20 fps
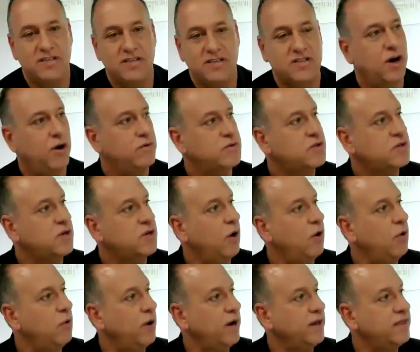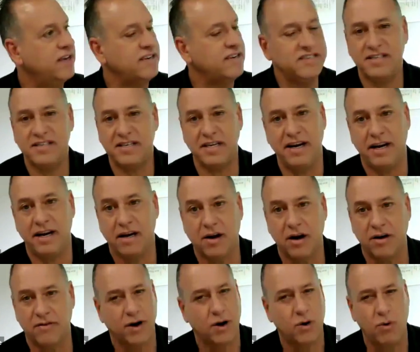So this isn't
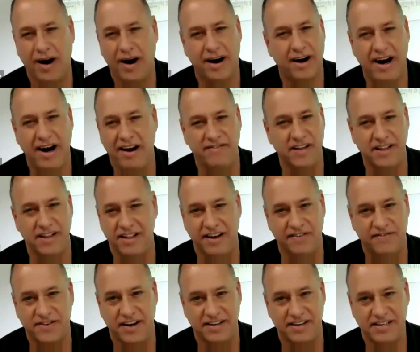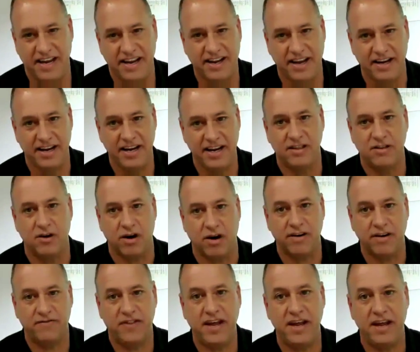going to require a heavy lift, I take it,
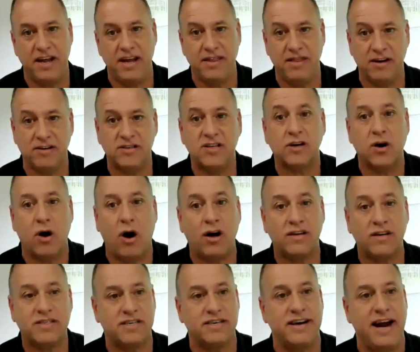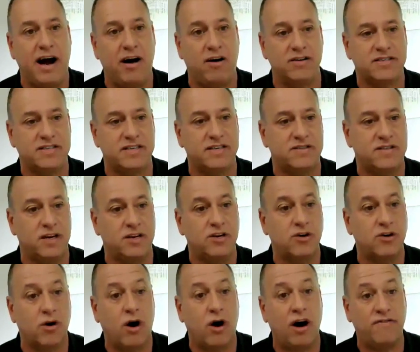either. If there's a cost analysis
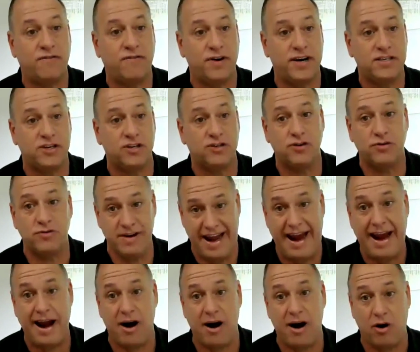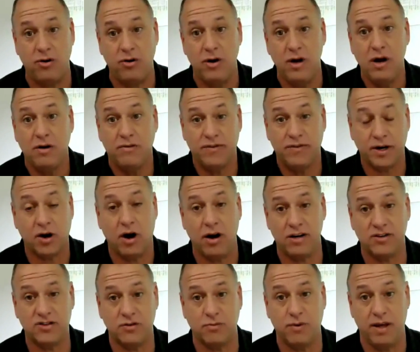that you're offering to do now,
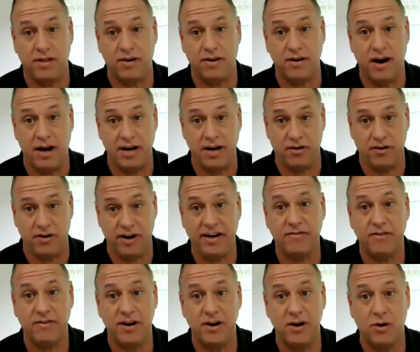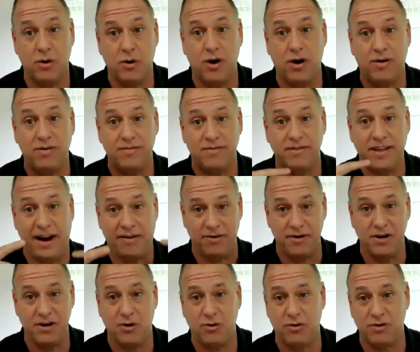regardless of whether or not you're in renewal, that
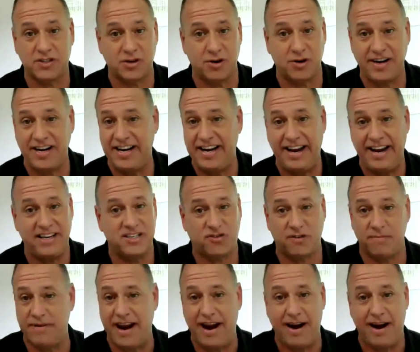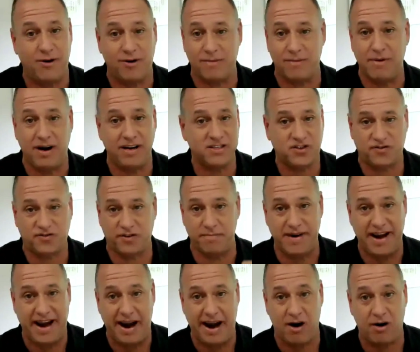renewal is 30 days from now or months
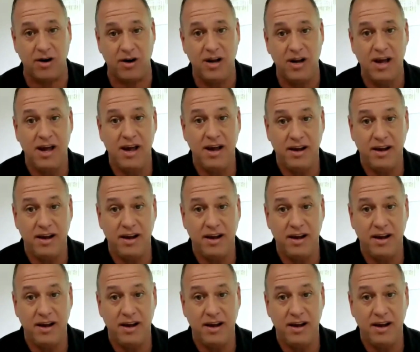from now,